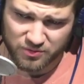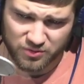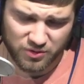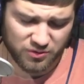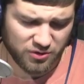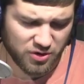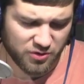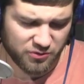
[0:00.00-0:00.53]
Well,
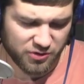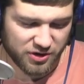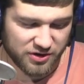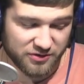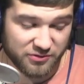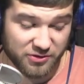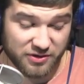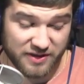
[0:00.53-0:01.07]
no,
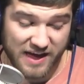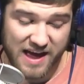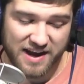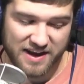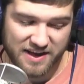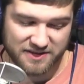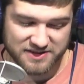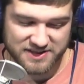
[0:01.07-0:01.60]
for
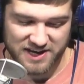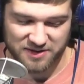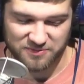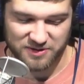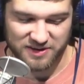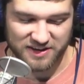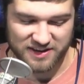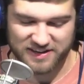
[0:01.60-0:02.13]
that
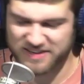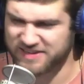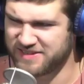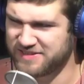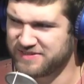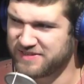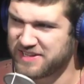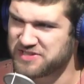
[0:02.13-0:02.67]
segment,
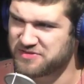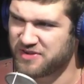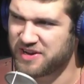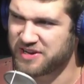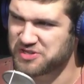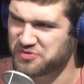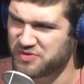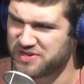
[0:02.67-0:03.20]
that's fine
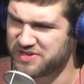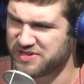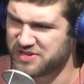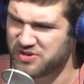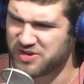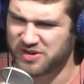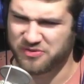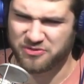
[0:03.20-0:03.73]
because you
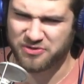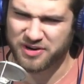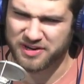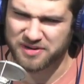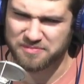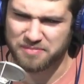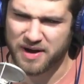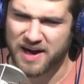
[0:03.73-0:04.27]
had a
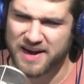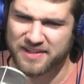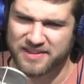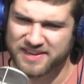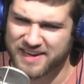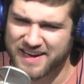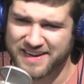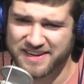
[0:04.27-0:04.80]
freaking Pilot and
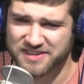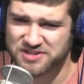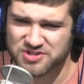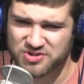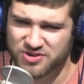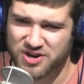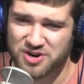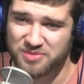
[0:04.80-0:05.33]
I had a
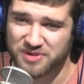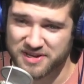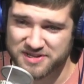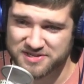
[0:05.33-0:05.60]
Trailblazer.